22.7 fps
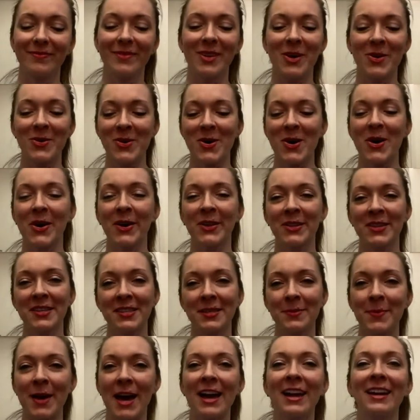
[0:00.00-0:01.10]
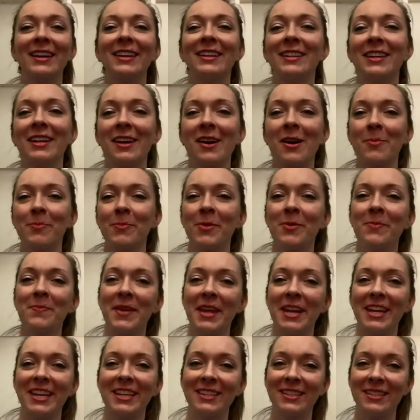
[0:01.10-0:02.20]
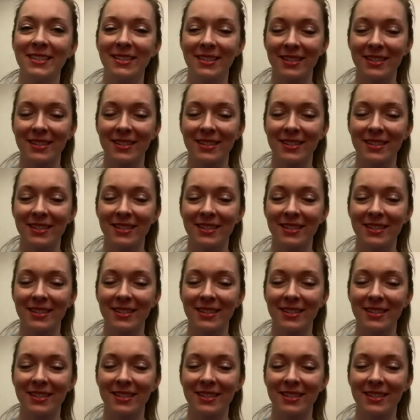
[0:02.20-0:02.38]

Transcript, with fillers: I'll call us back in a couple minutes.